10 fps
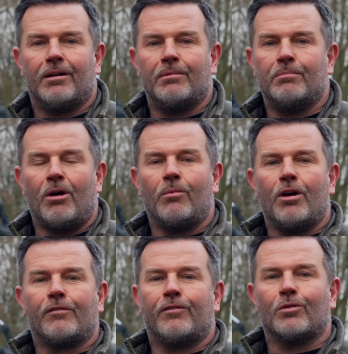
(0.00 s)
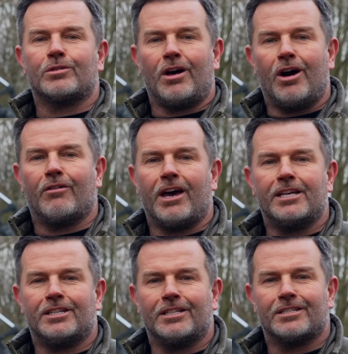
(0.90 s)
I mean, my workforce are
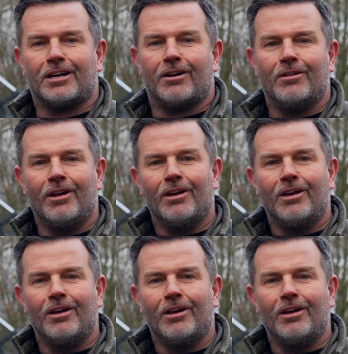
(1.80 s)
aging, so